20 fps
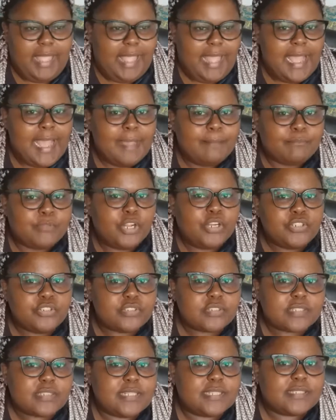I'm not
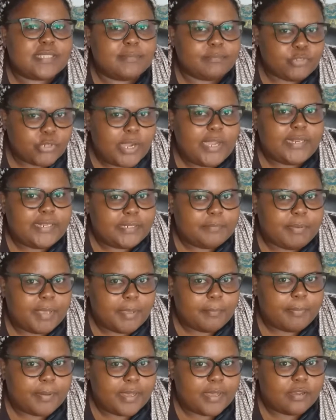using the same toilet
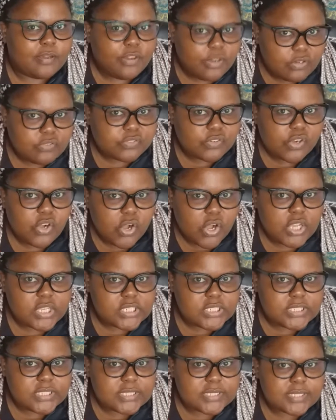paper, of
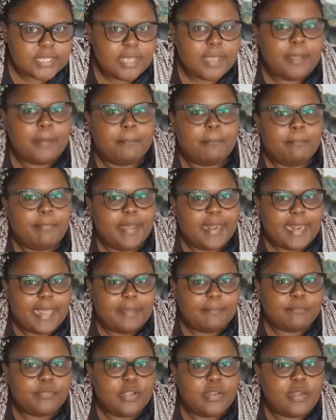course, but
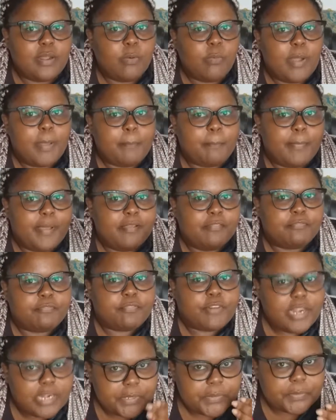I'm gonna wipe my
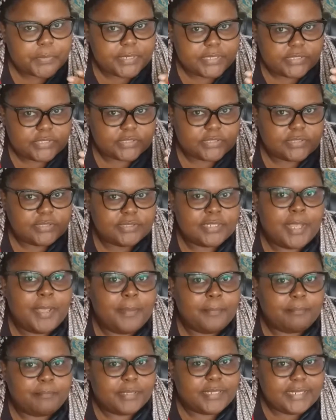front region,
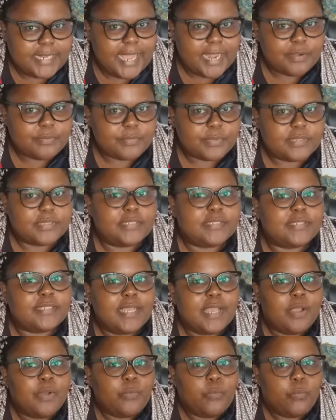be done with
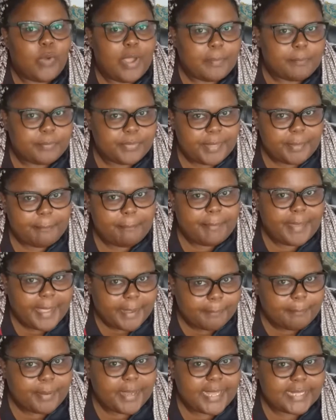it, wipe the
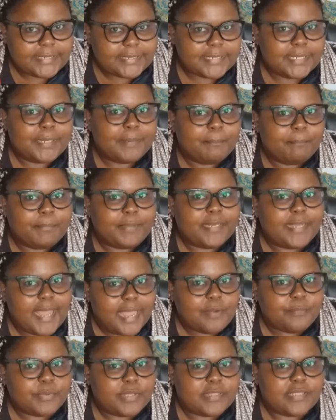back part, be
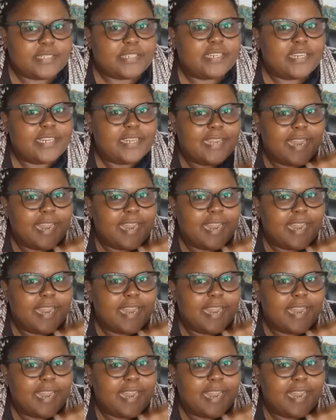done with it.